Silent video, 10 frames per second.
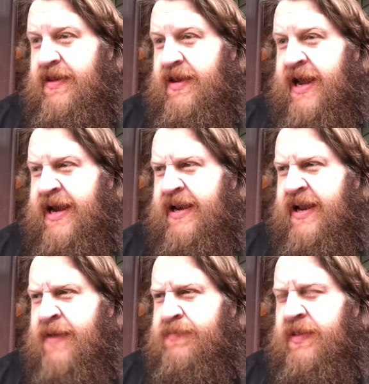
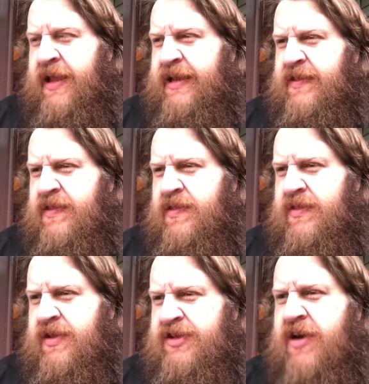had like,
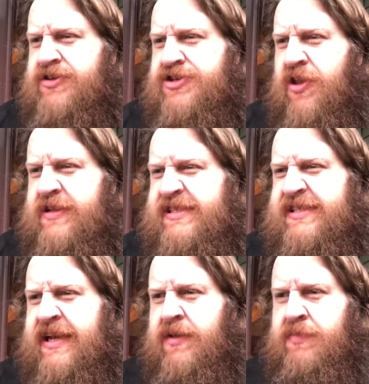the doctors call it
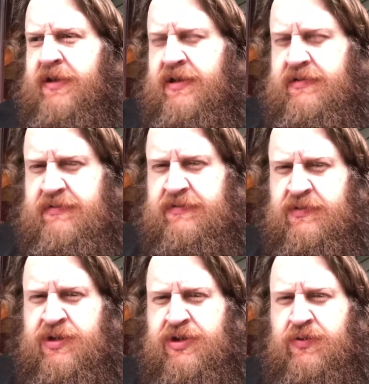syncope,
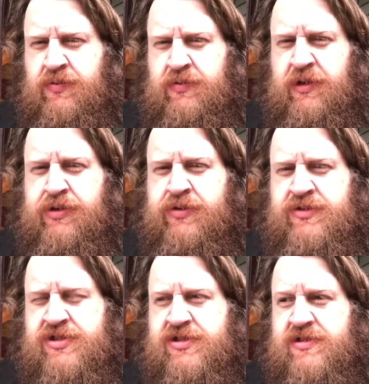when you
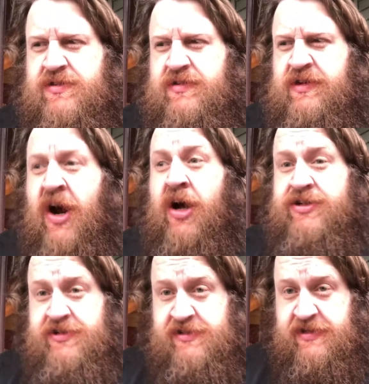lose
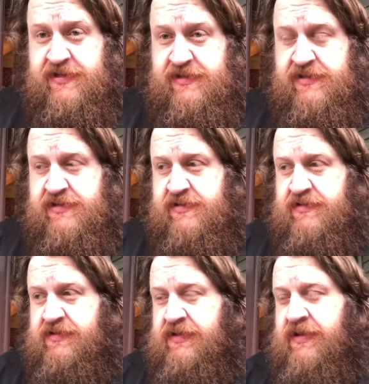consciousness.
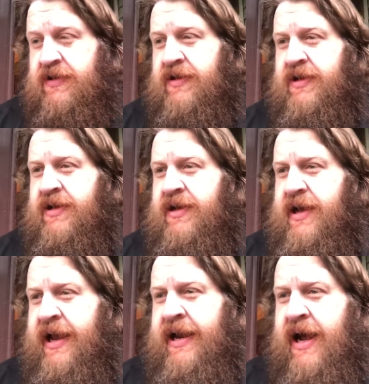
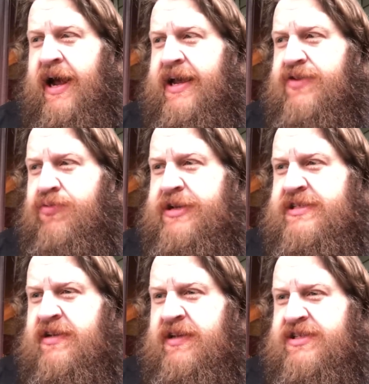And I had
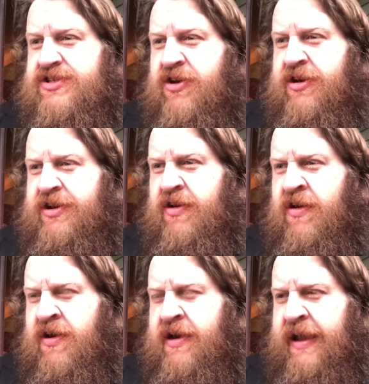recently started
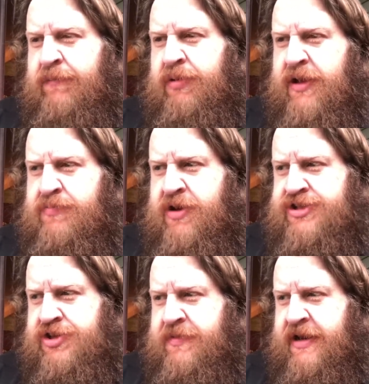on a blood
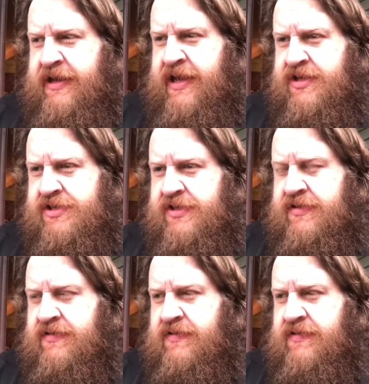pressure medication